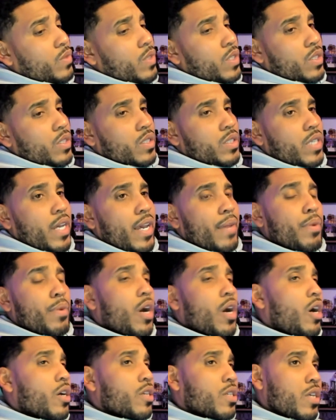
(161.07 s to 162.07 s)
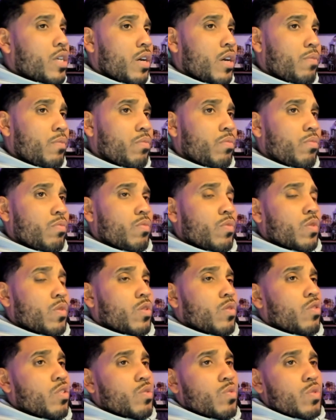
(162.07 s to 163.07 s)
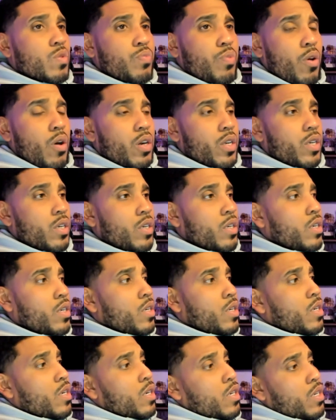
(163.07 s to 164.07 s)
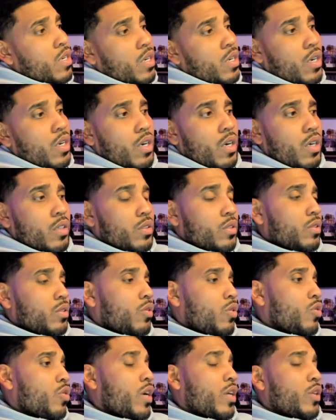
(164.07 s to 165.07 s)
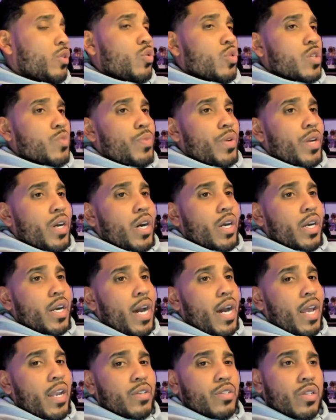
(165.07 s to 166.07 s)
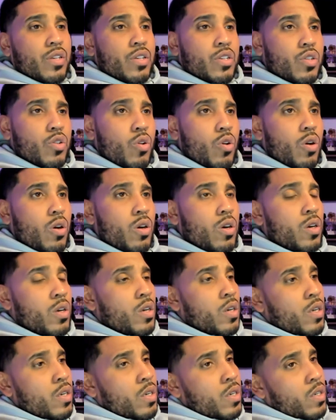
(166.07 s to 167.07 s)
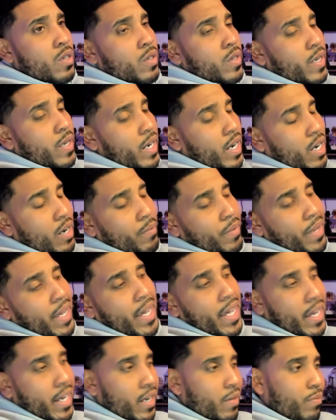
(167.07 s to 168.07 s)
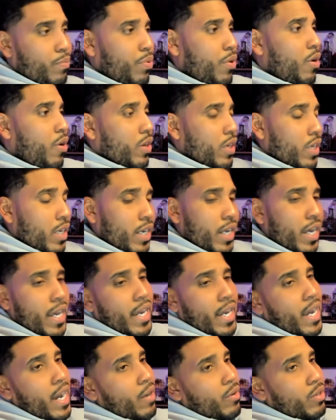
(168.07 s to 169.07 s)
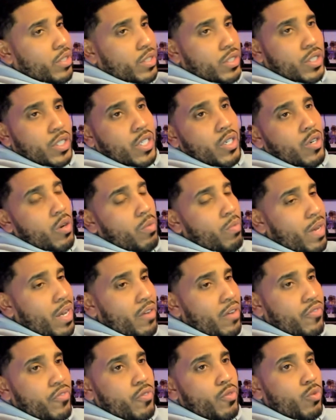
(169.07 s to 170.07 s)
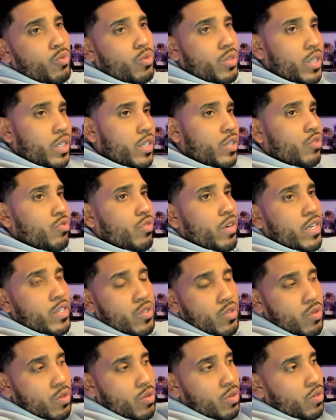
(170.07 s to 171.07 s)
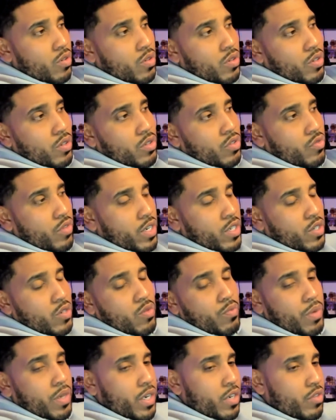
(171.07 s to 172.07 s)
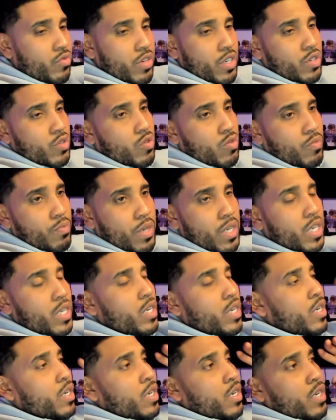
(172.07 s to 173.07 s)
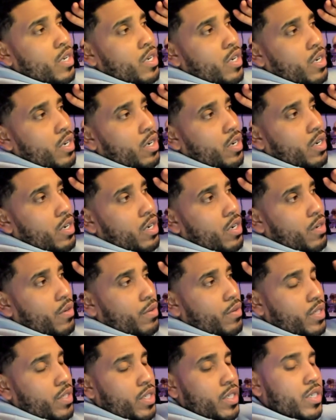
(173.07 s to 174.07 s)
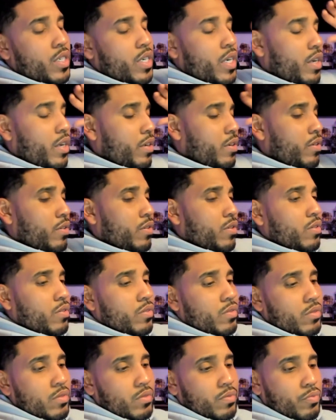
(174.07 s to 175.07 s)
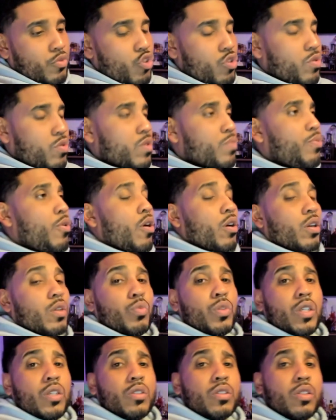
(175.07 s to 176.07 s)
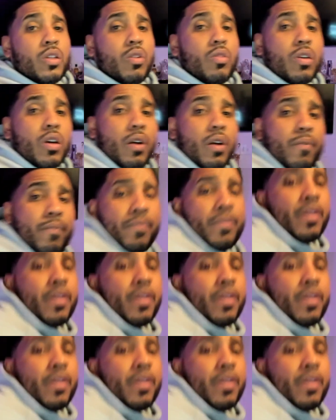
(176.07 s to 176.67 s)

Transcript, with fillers: Same concept, Christmas party. All you got to do is spend $100 in the store and come hang and party and hang out and chill, man. Food there, drinks on. The drinks going to be there, drinks on me. DJ, Christmas party, we going to turn up.